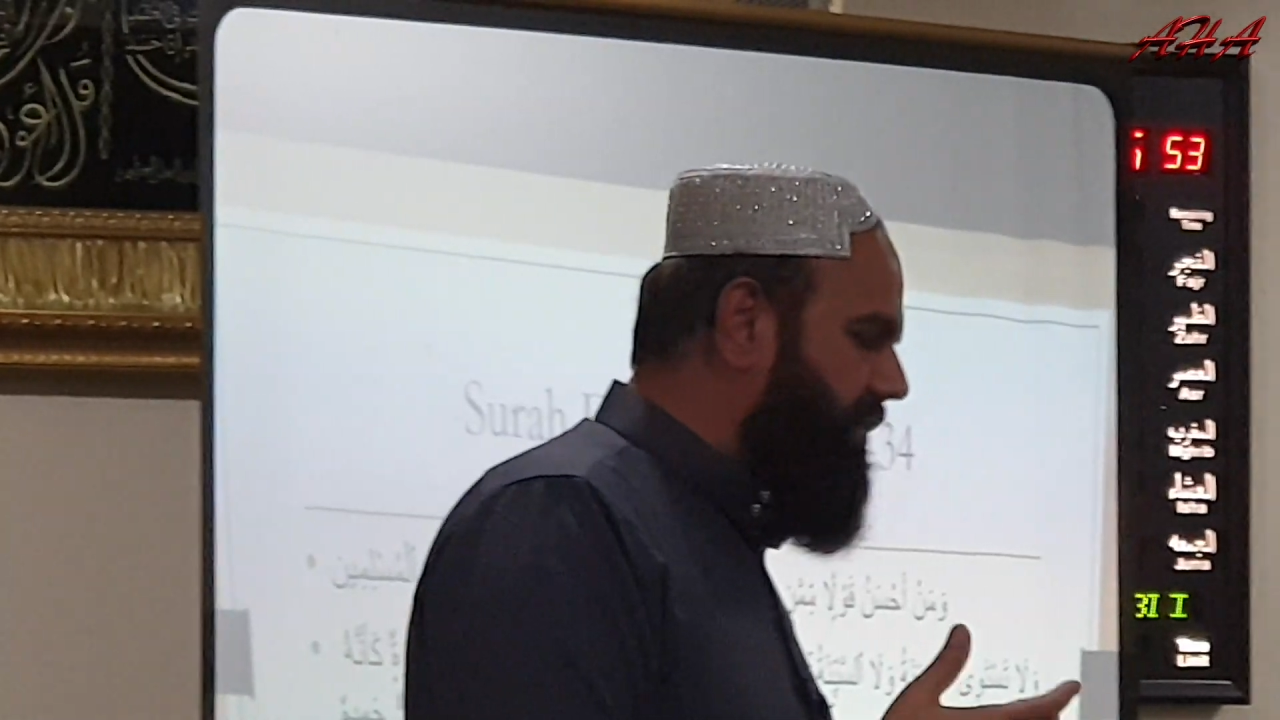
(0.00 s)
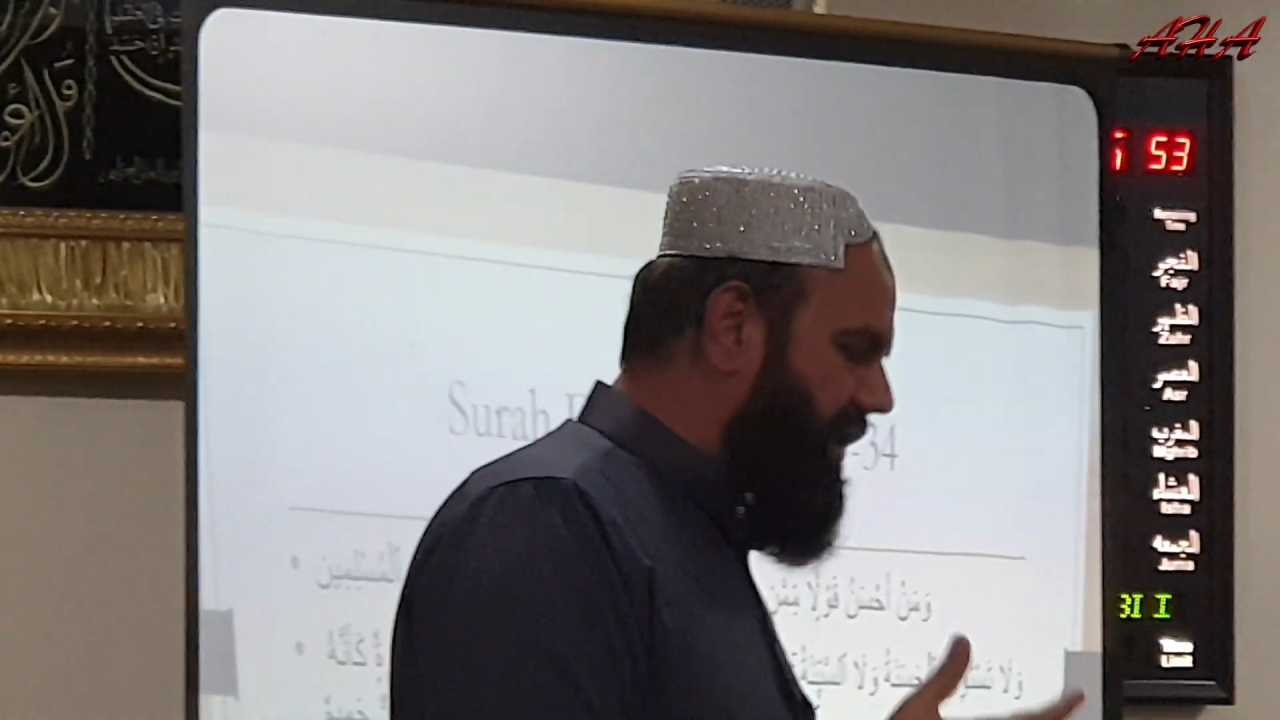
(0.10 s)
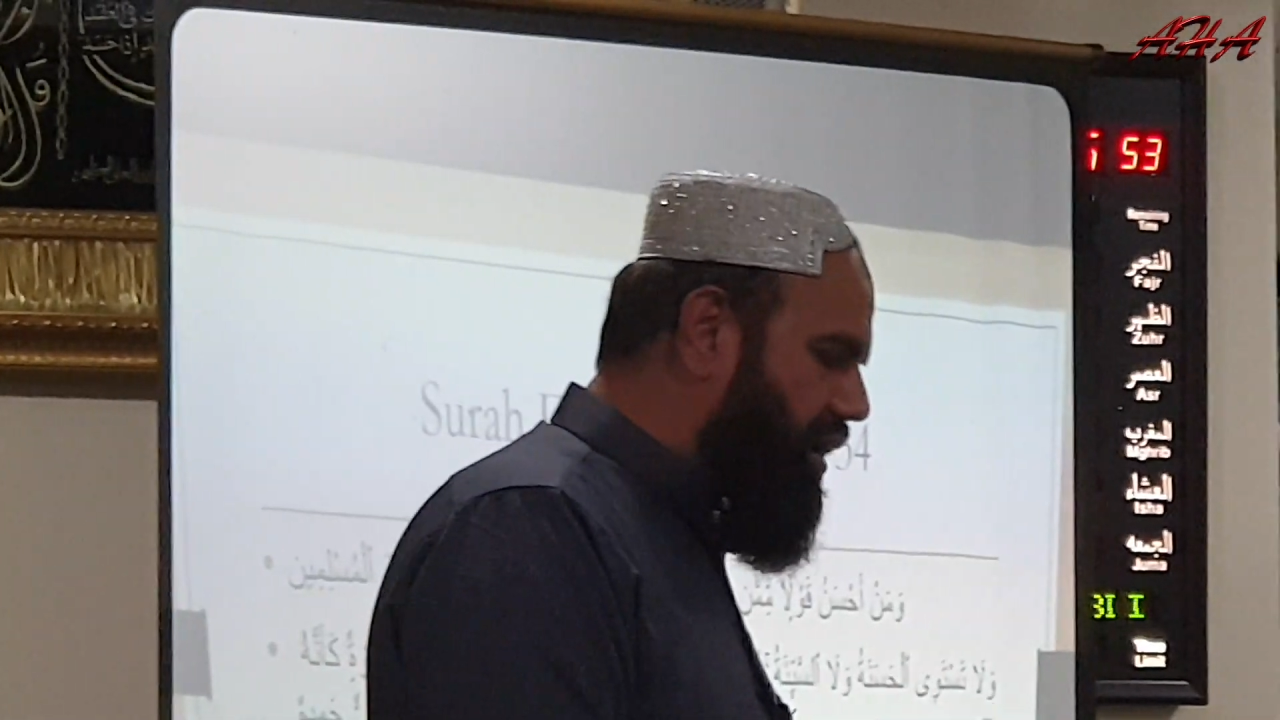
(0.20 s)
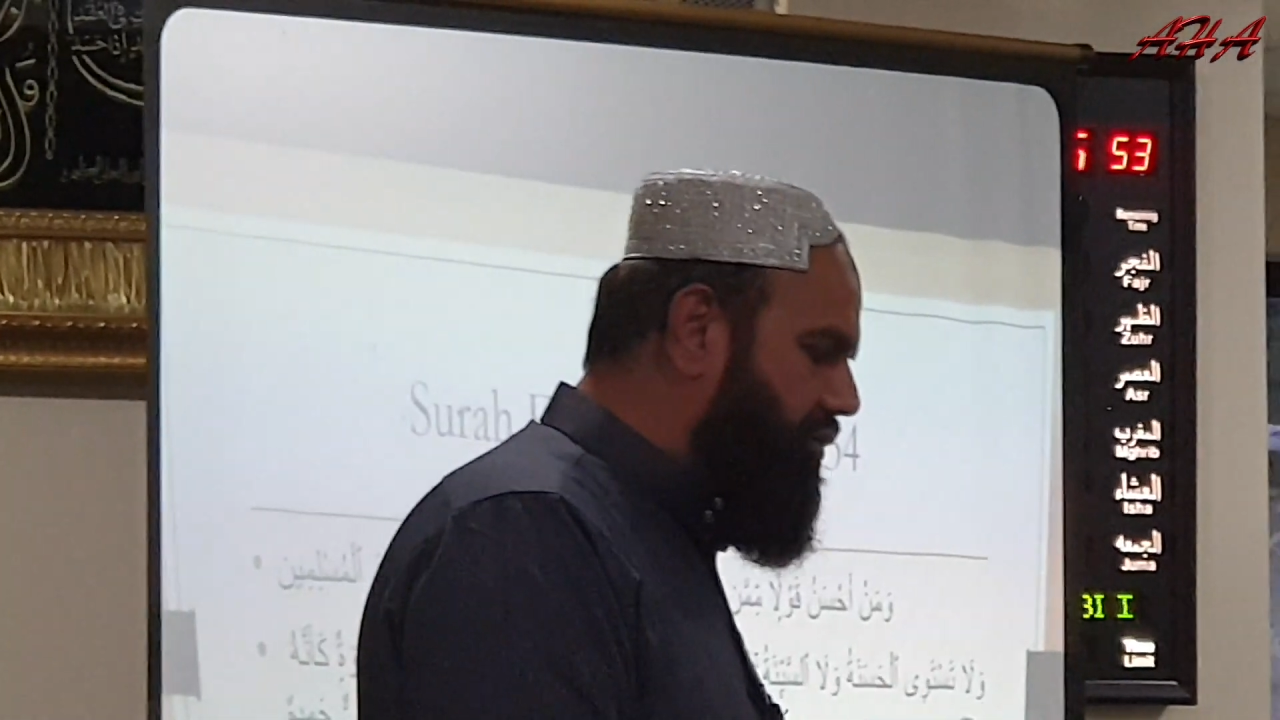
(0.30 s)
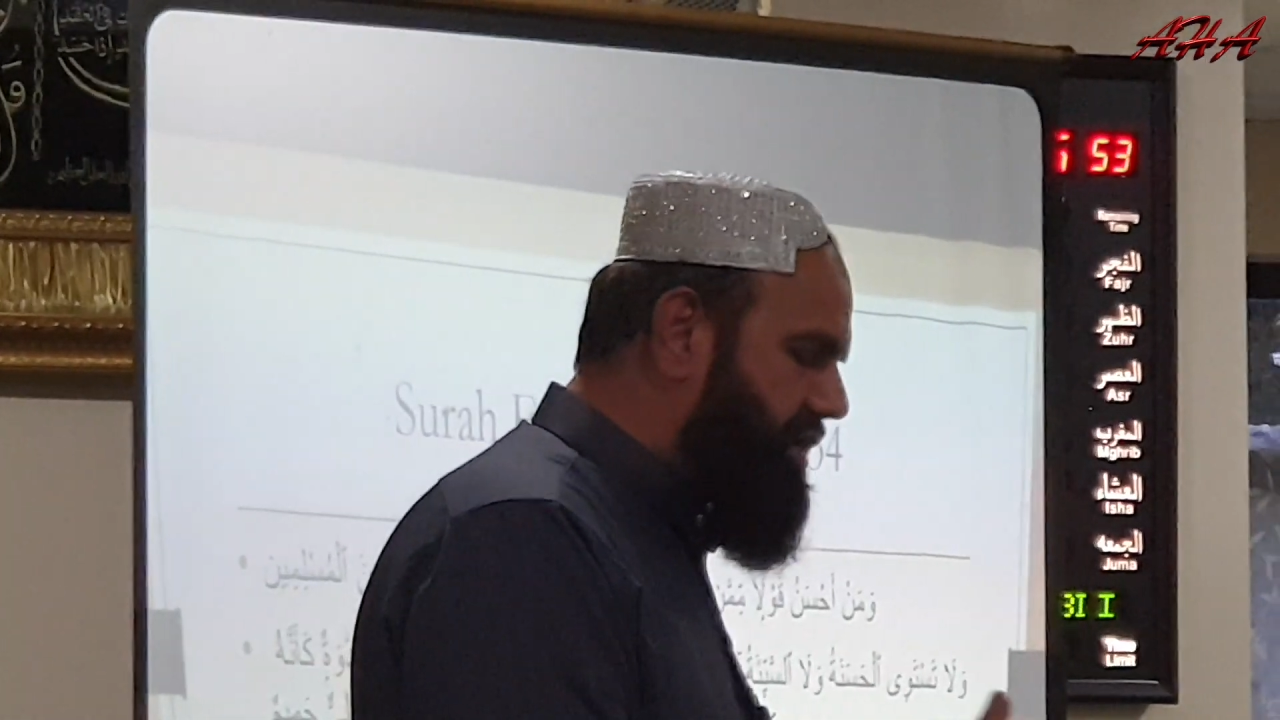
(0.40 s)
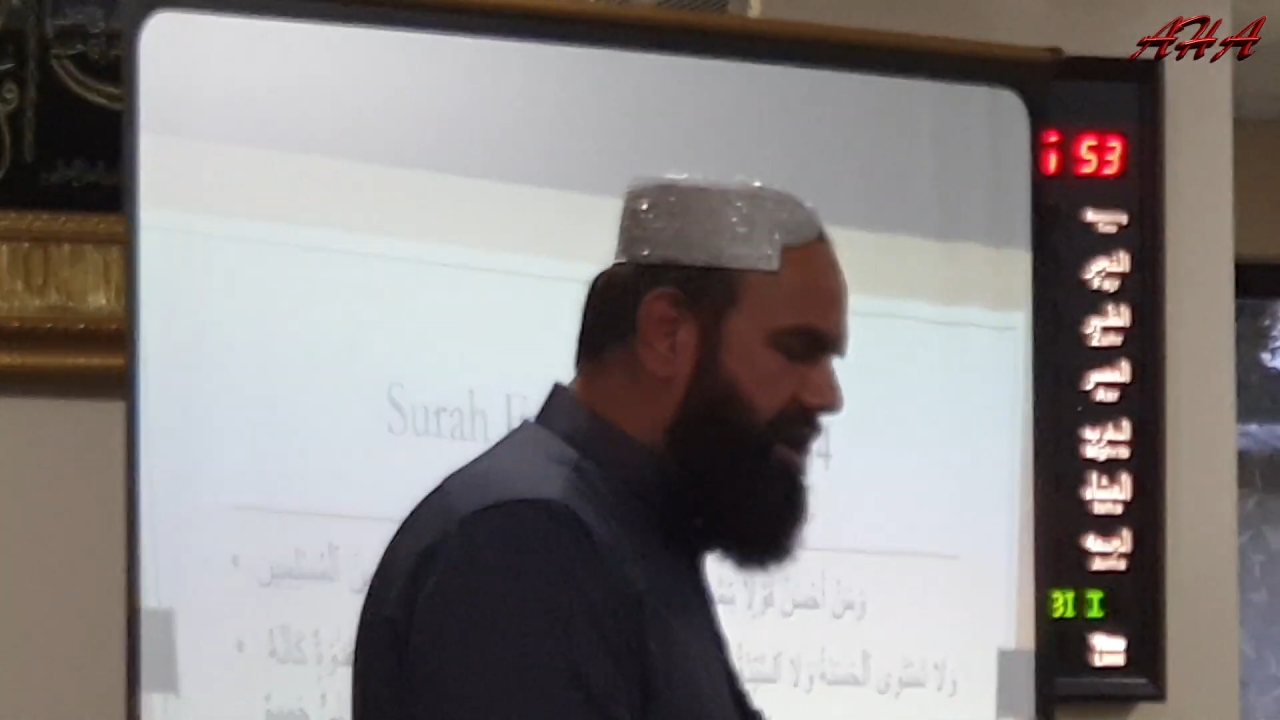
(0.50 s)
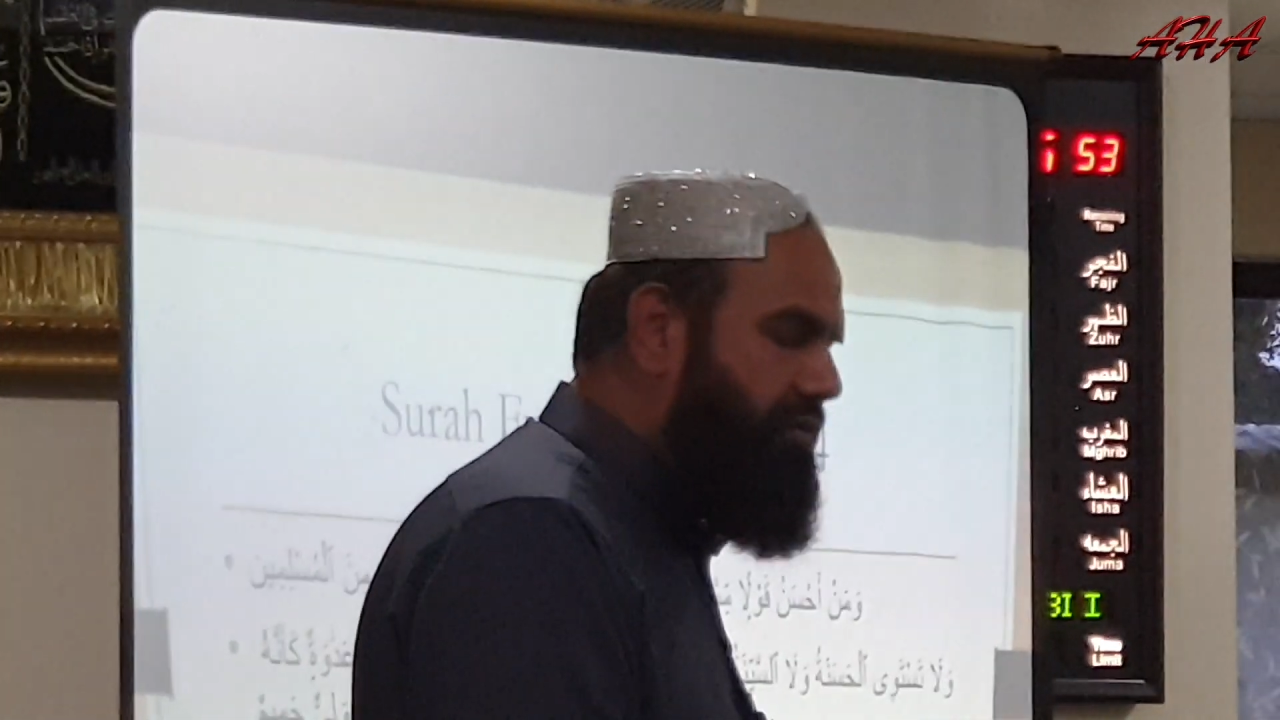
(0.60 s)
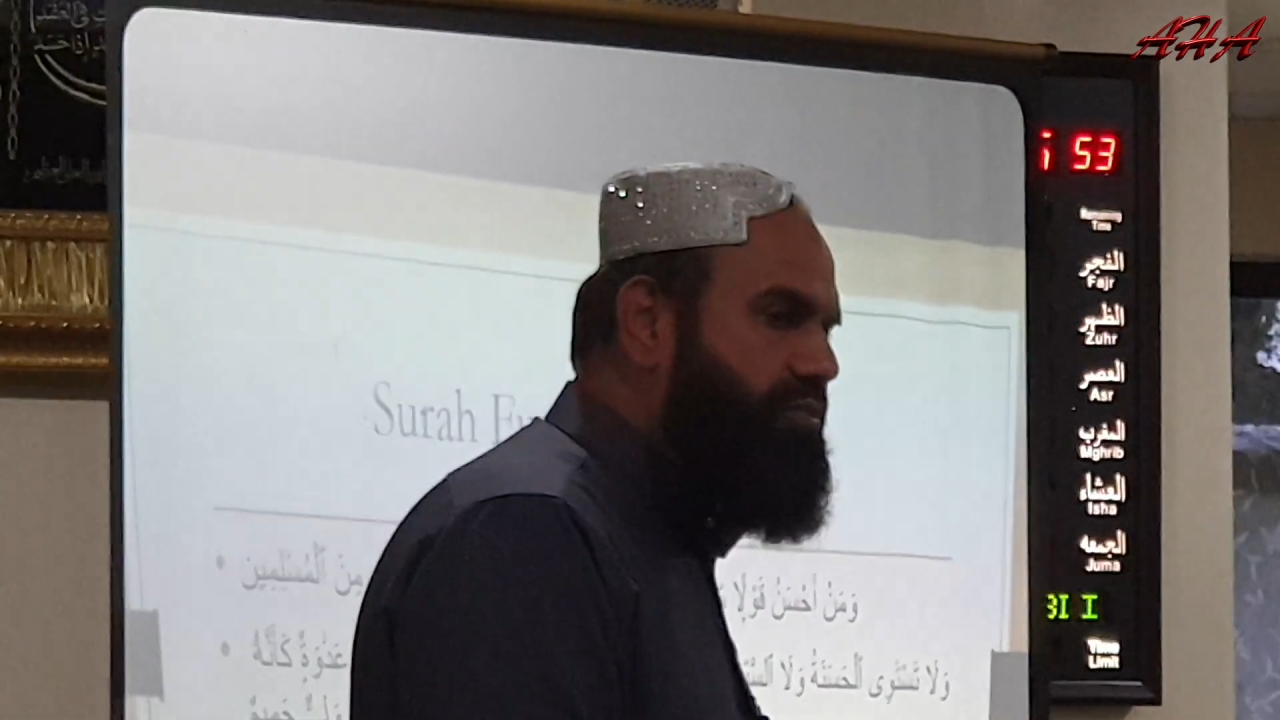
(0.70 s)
obviously he was